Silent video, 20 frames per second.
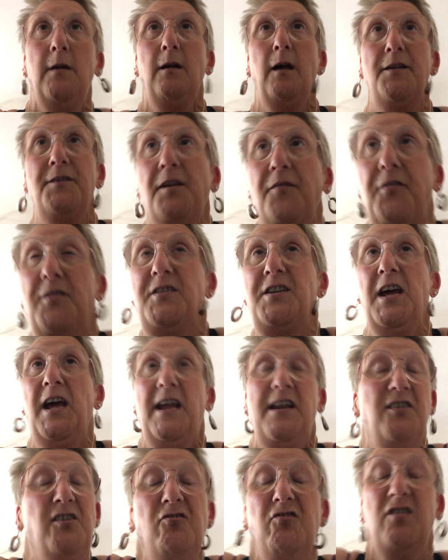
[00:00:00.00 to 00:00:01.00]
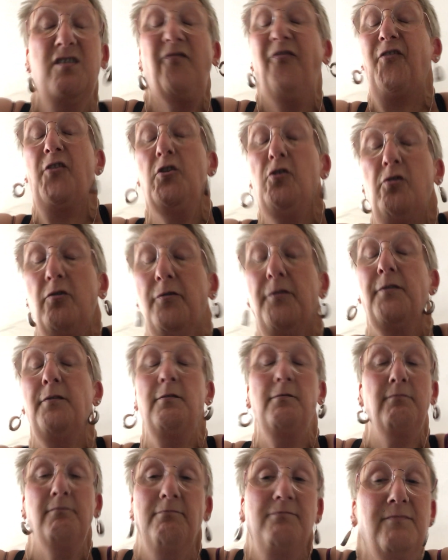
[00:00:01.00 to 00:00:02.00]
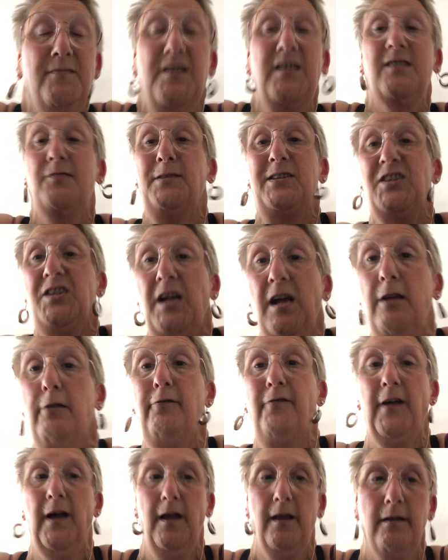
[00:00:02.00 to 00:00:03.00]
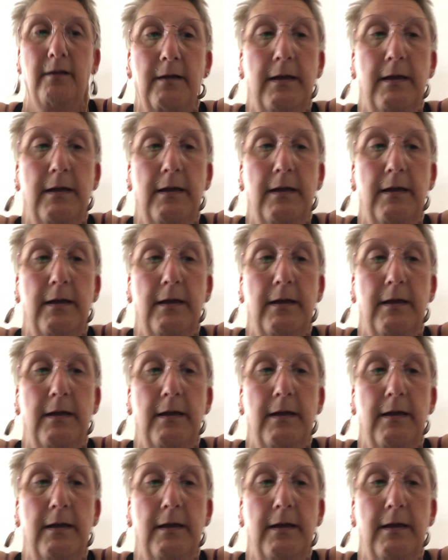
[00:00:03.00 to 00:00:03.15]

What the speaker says: another day and you've just forgotten to switch it over.